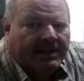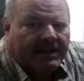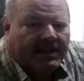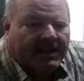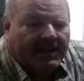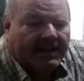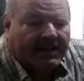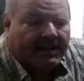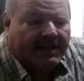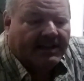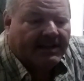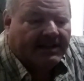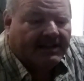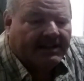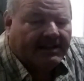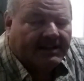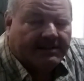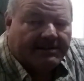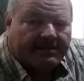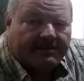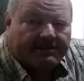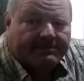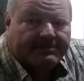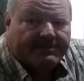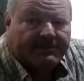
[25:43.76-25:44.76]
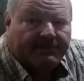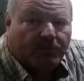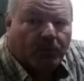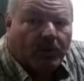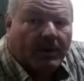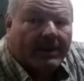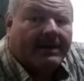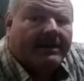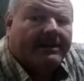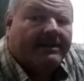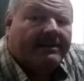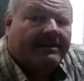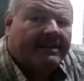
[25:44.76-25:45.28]
in terms of
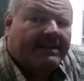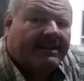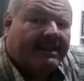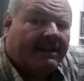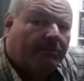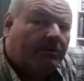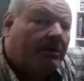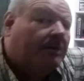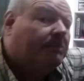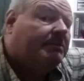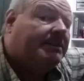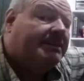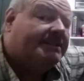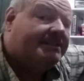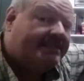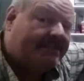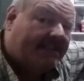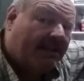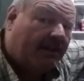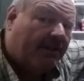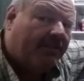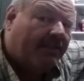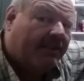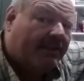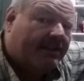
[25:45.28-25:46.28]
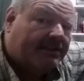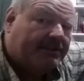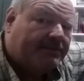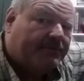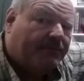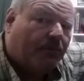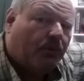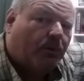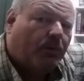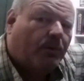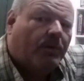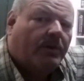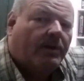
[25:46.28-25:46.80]
what they were able to sell things
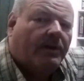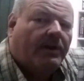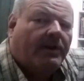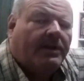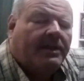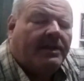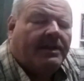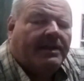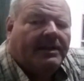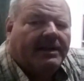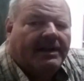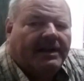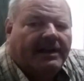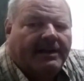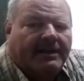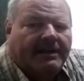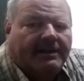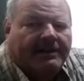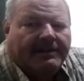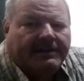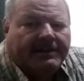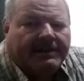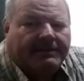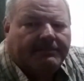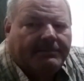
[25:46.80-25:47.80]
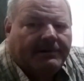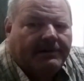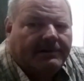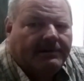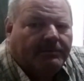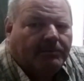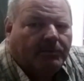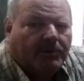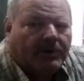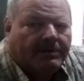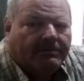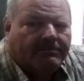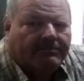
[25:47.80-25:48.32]
for compared to
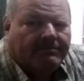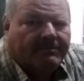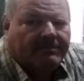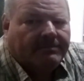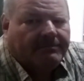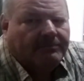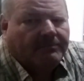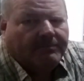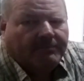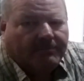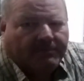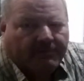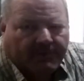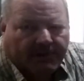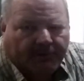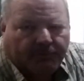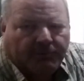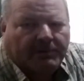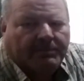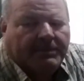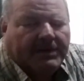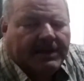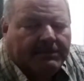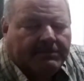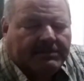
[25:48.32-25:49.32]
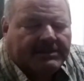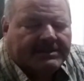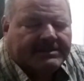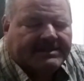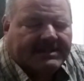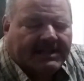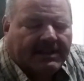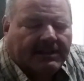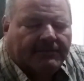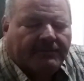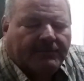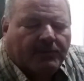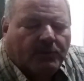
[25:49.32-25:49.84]
what they would have been able to
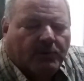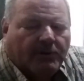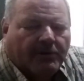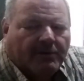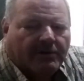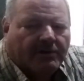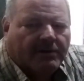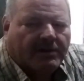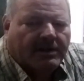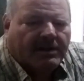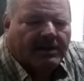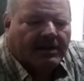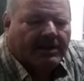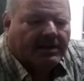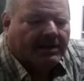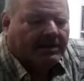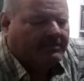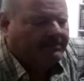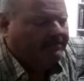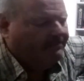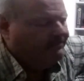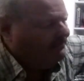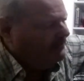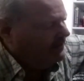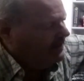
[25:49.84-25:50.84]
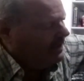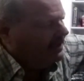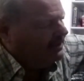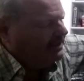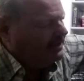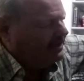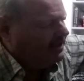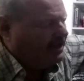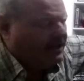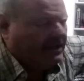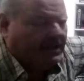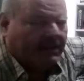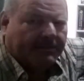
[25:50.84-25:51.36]
sell it for without the
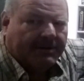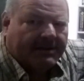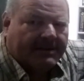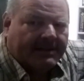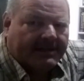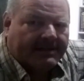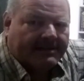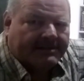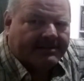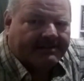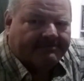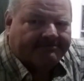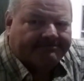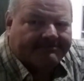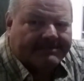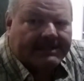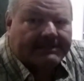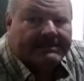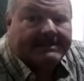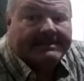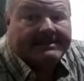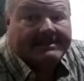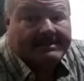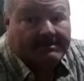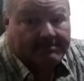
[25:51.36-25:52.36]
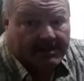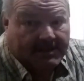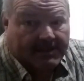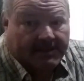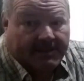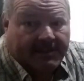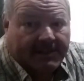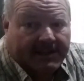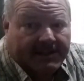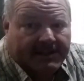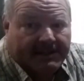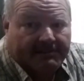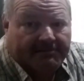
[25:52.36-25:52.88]
documentation. So something to
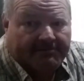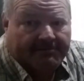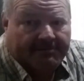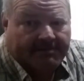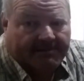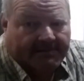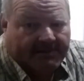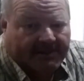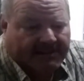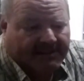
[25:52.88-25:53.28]
think of.